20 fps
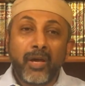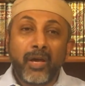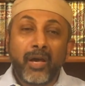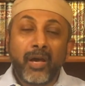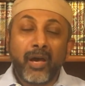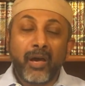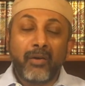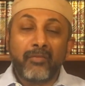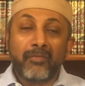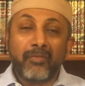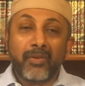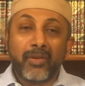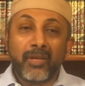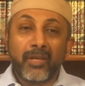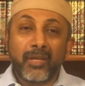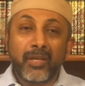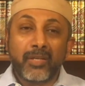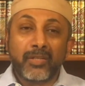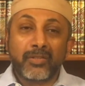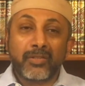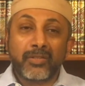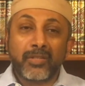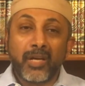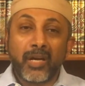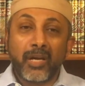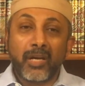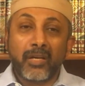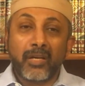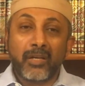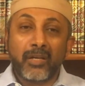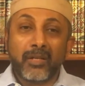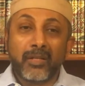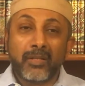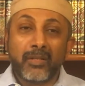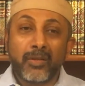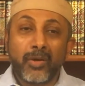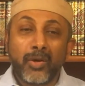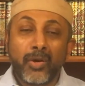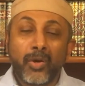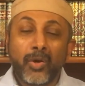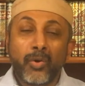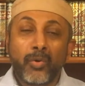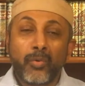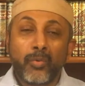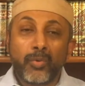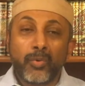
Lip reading: having a child who